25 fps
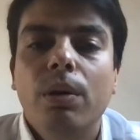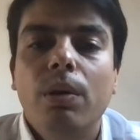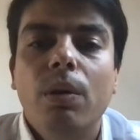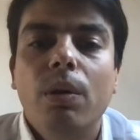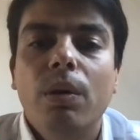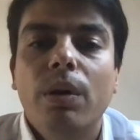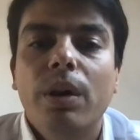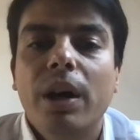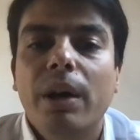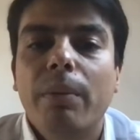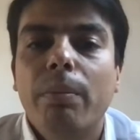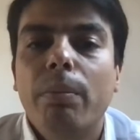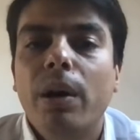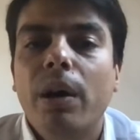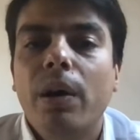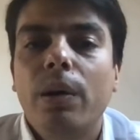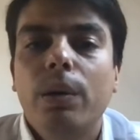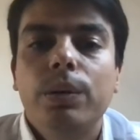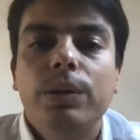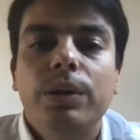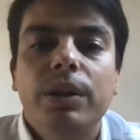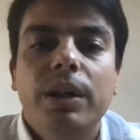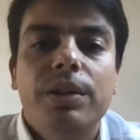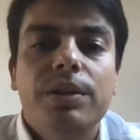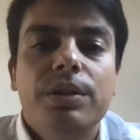or
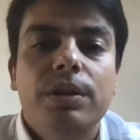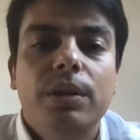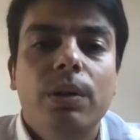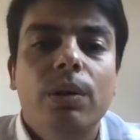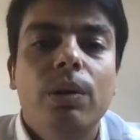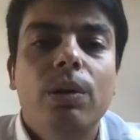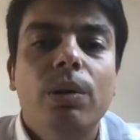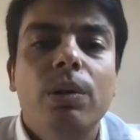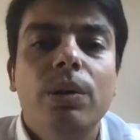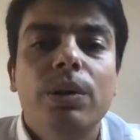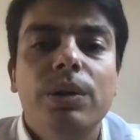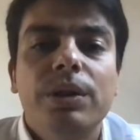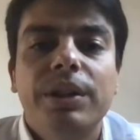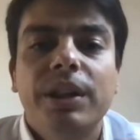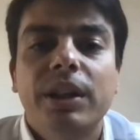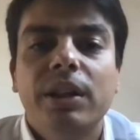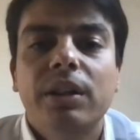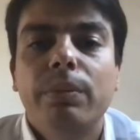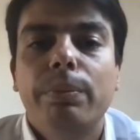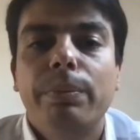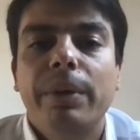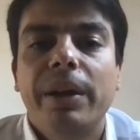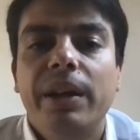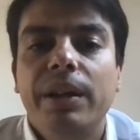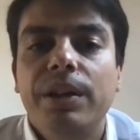about us or
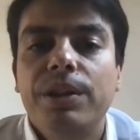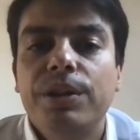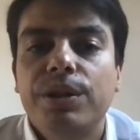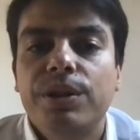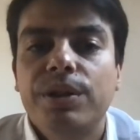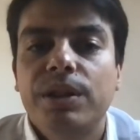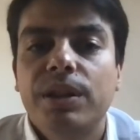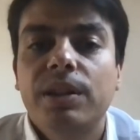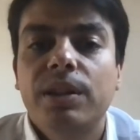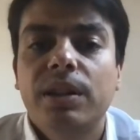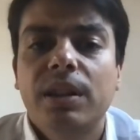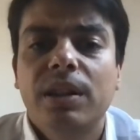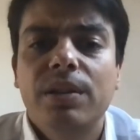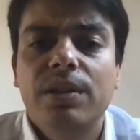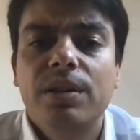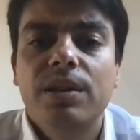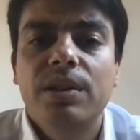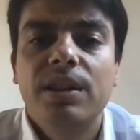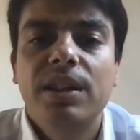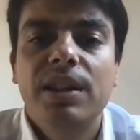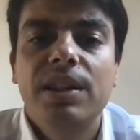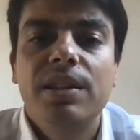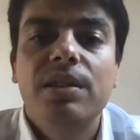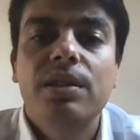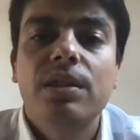contact page that
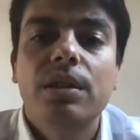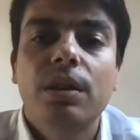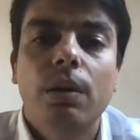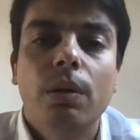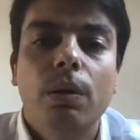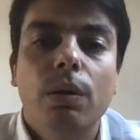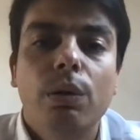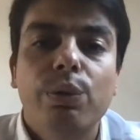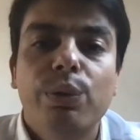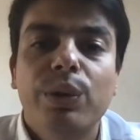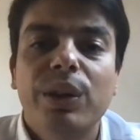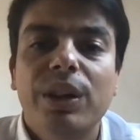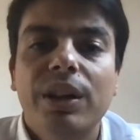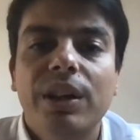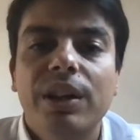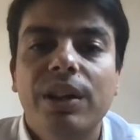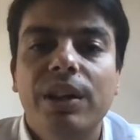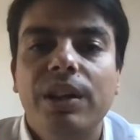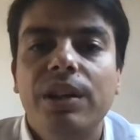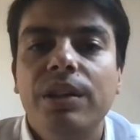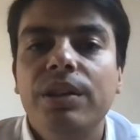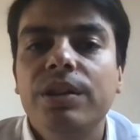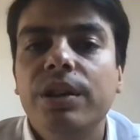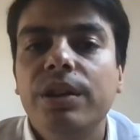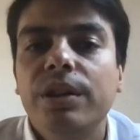consists of
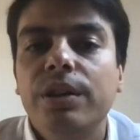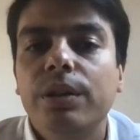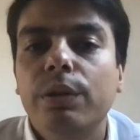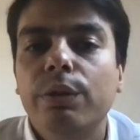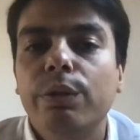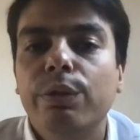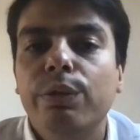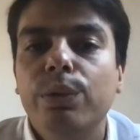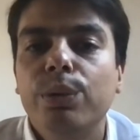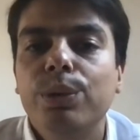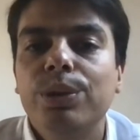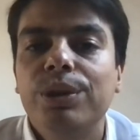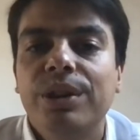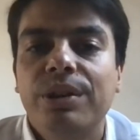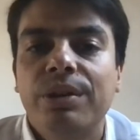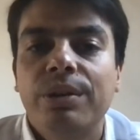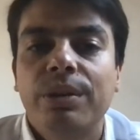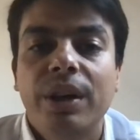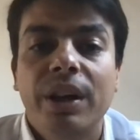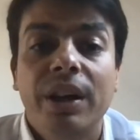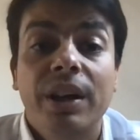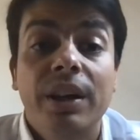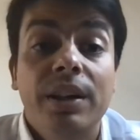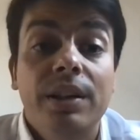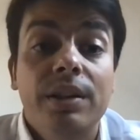header, footer,
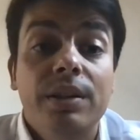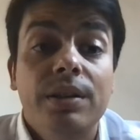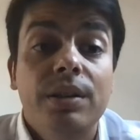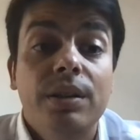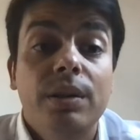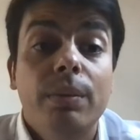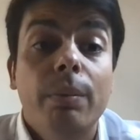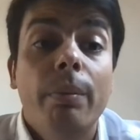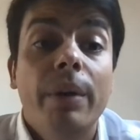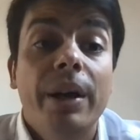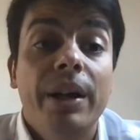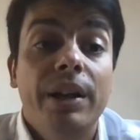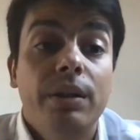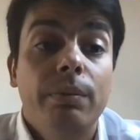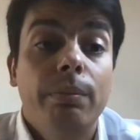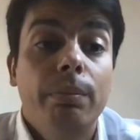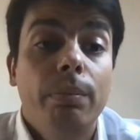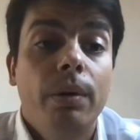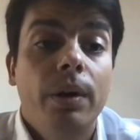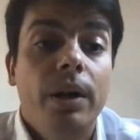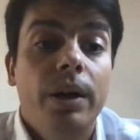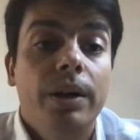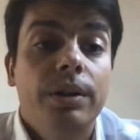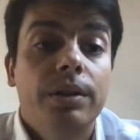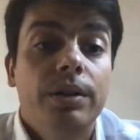and main
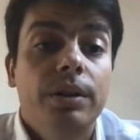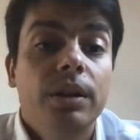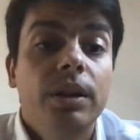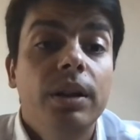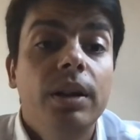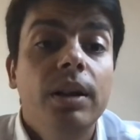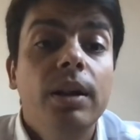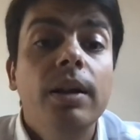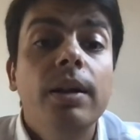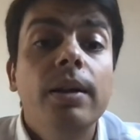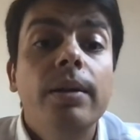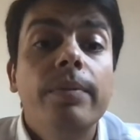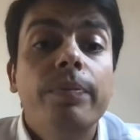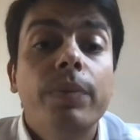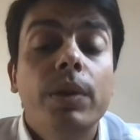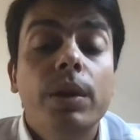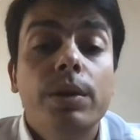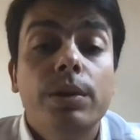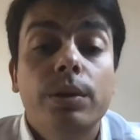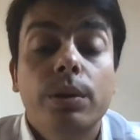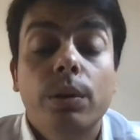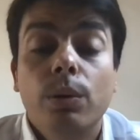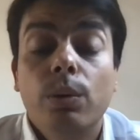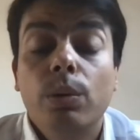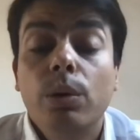part.
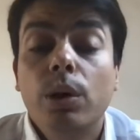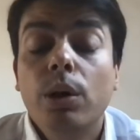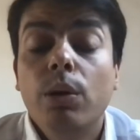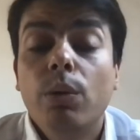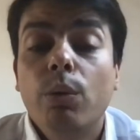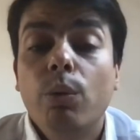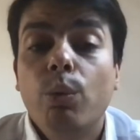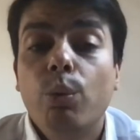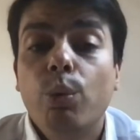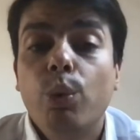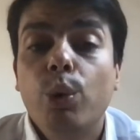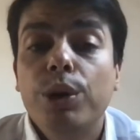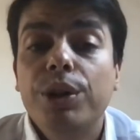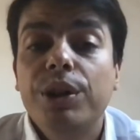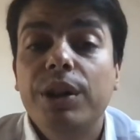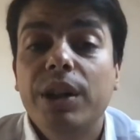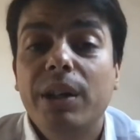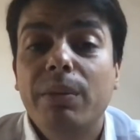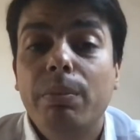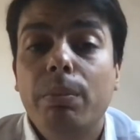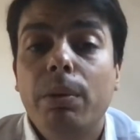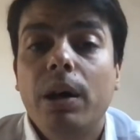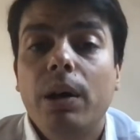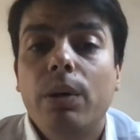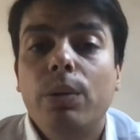So what
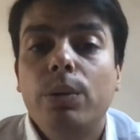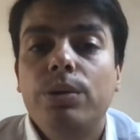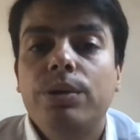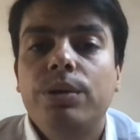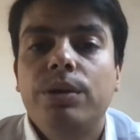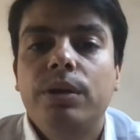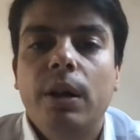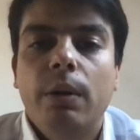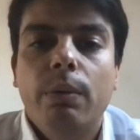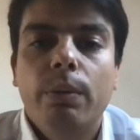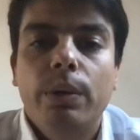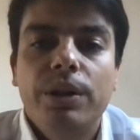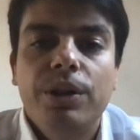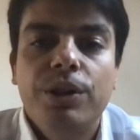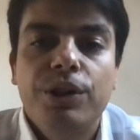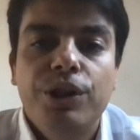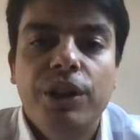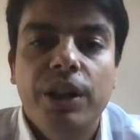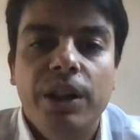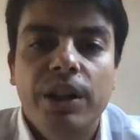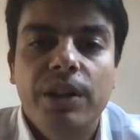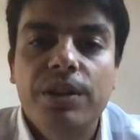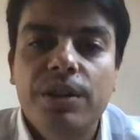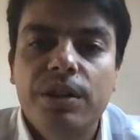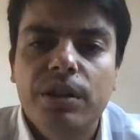about someone
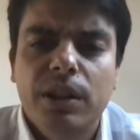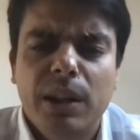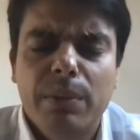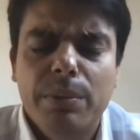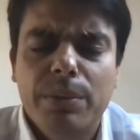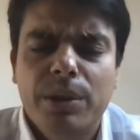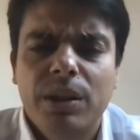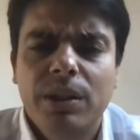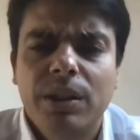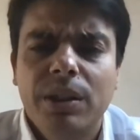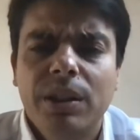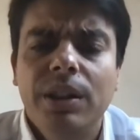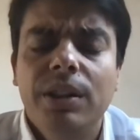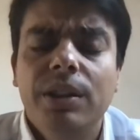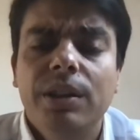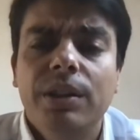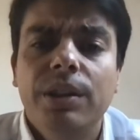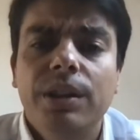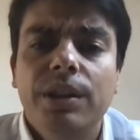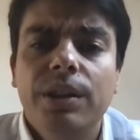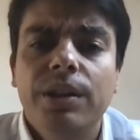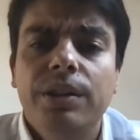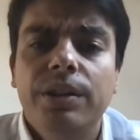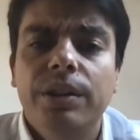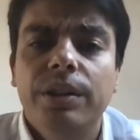change something in
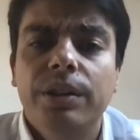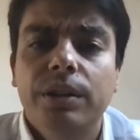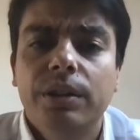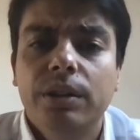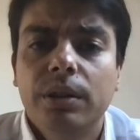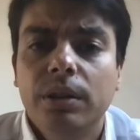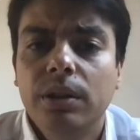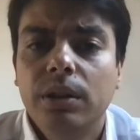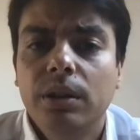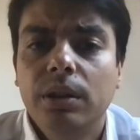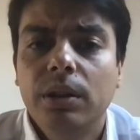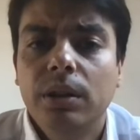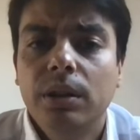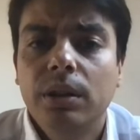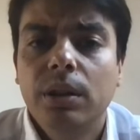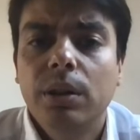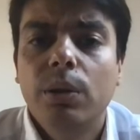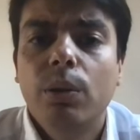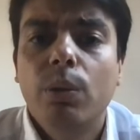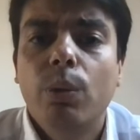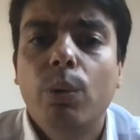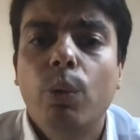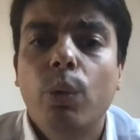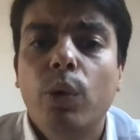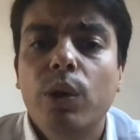header?
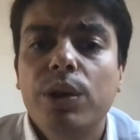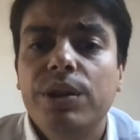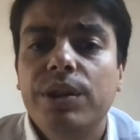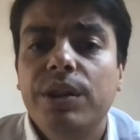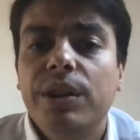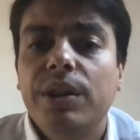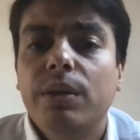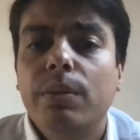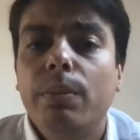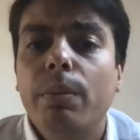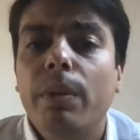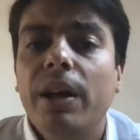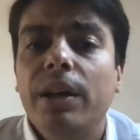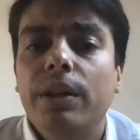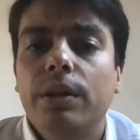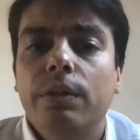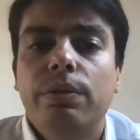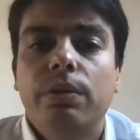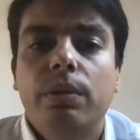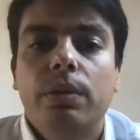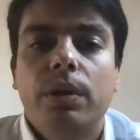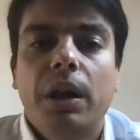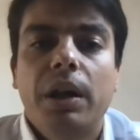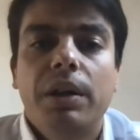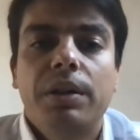What's it meant
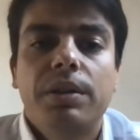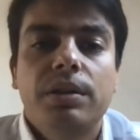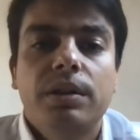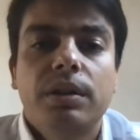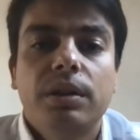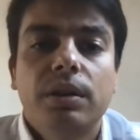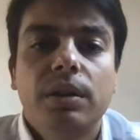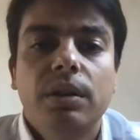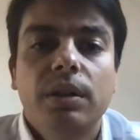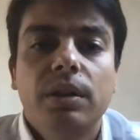for us?